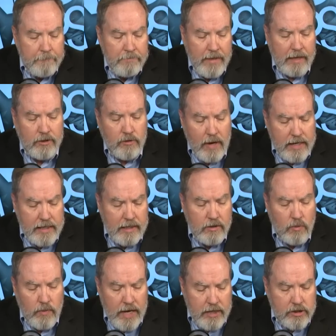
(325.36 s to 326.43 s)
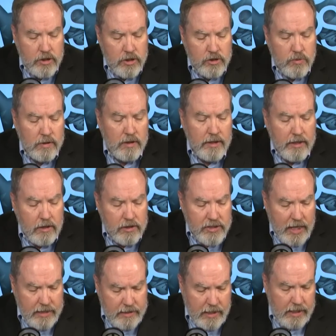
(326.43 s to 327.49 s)
and threatening the ranchers with litter
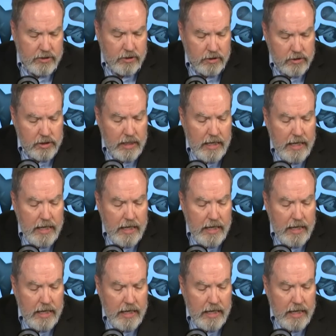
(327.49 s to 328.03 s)
citations.